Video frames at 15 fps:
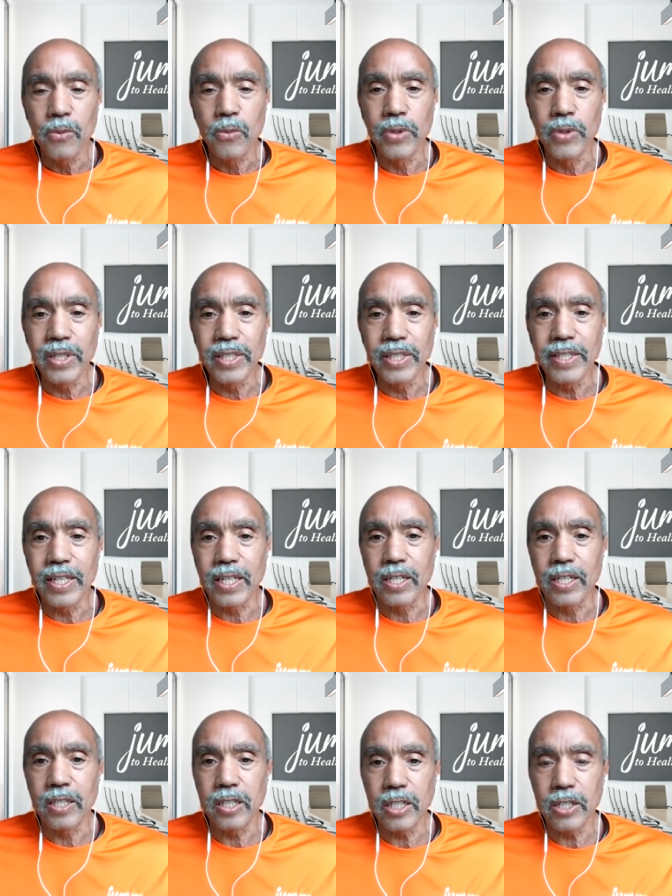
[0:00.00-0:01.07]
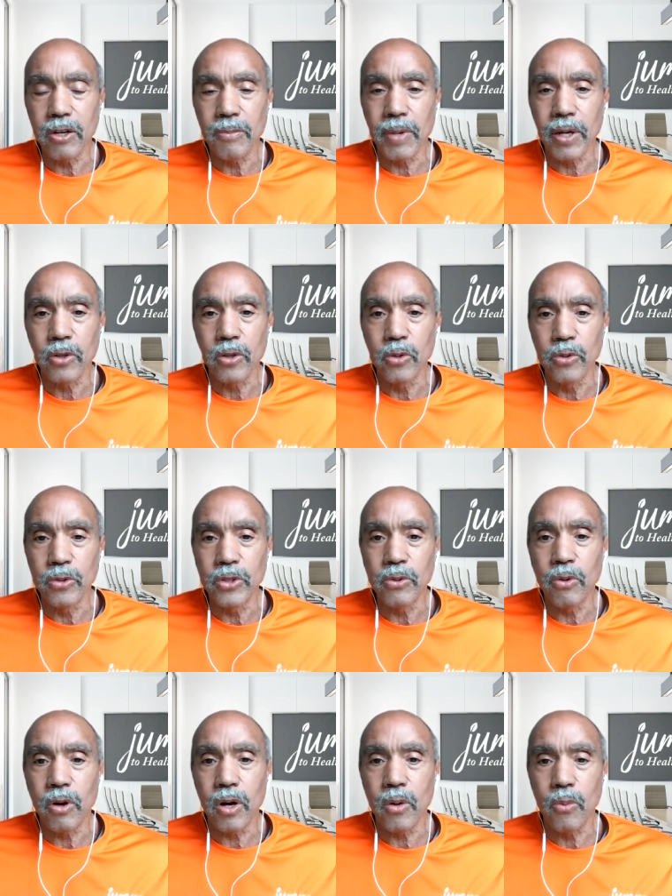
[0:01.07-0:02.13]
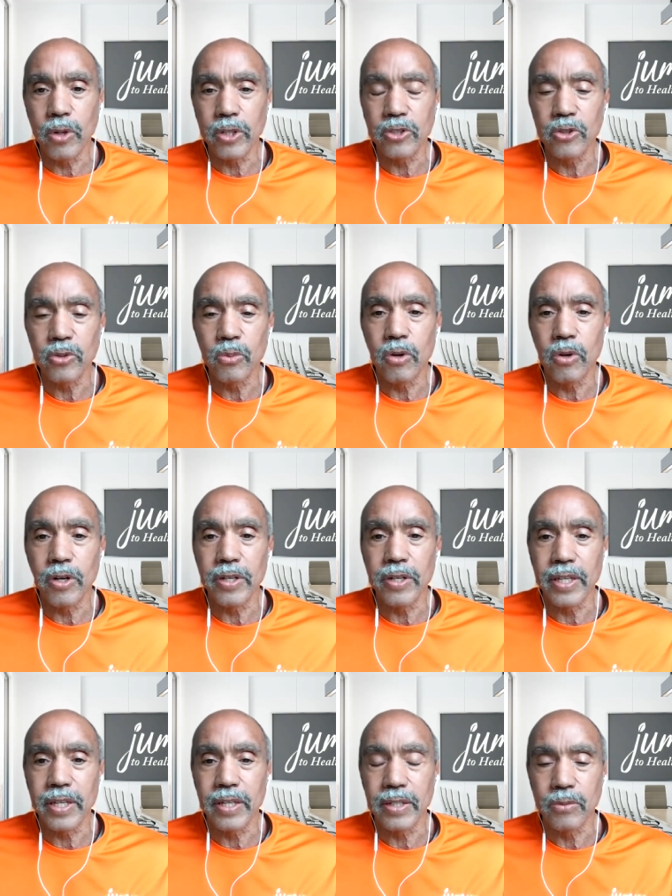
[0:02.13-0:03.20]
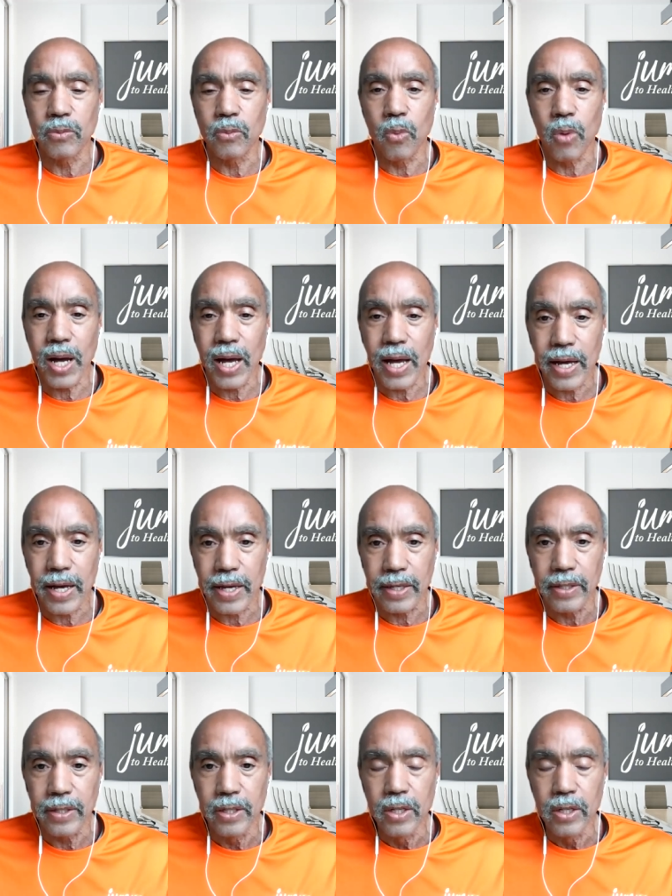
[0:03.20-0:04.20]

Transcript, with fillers: really get clear about who you are, what you want, and why,